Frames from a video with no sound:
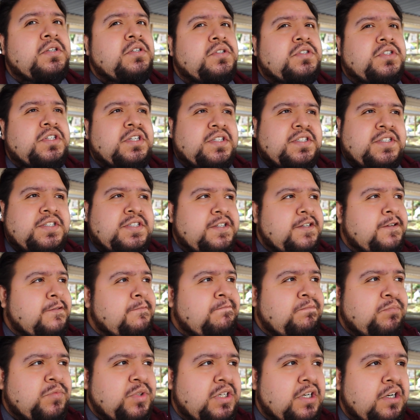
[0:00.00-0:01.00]
Just,
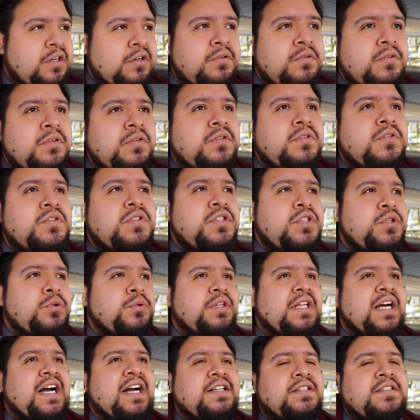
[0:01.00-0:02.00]
you know, do
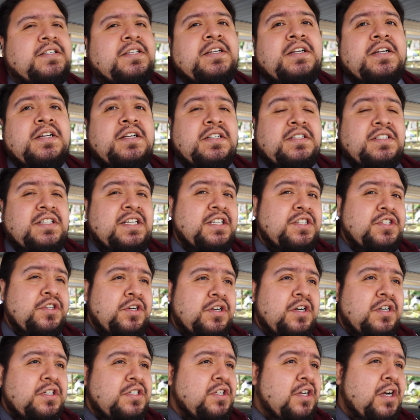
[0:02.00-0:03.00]
that to get your
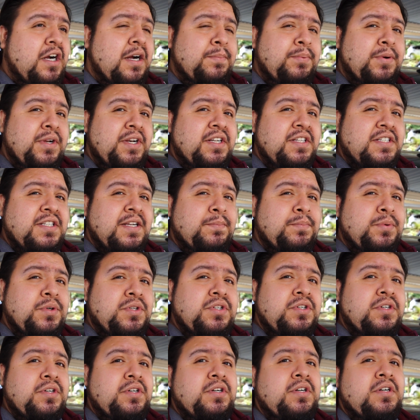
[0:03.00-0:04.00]
car to operating
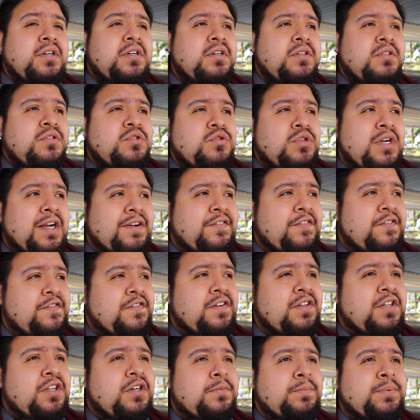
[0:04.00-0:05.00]
temperature, drive it
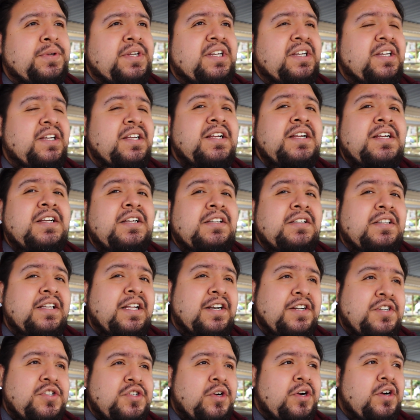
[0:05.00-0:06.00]
for a little bit,
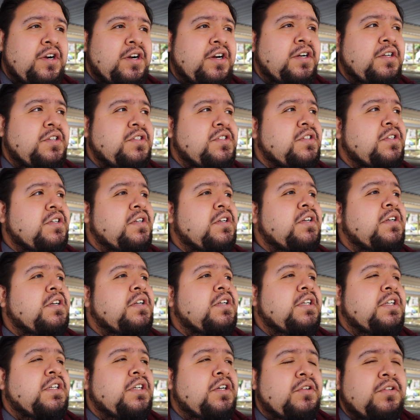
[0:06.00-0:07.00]
let it charge,
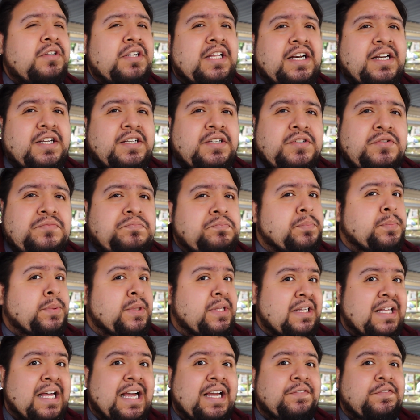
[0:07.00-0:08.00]
you know, let it
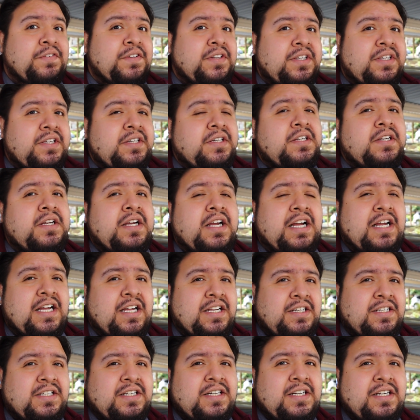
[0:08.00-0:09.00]
be lively,
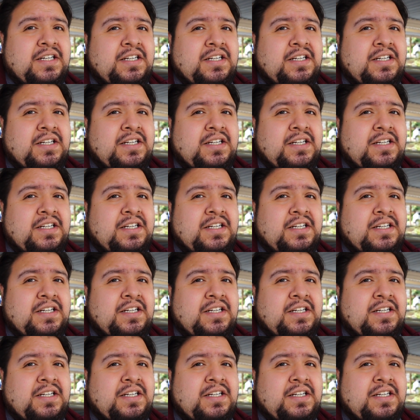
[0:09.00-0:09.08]
and